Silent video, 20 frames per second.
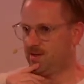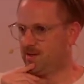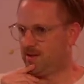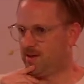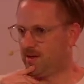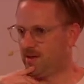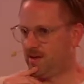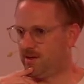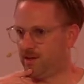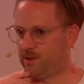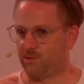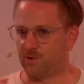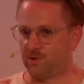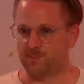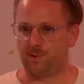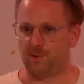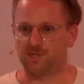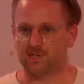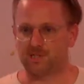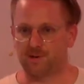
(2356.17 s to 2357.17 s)
The
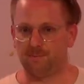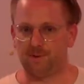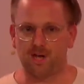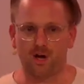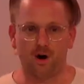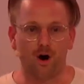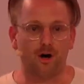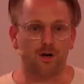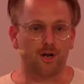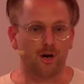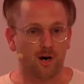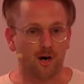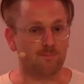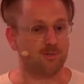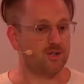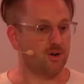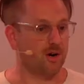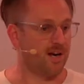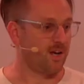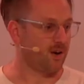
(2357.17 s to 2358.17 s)
response can be, oh no, I'm
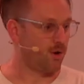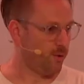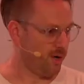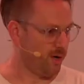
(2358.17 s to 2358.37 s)
trying to quit.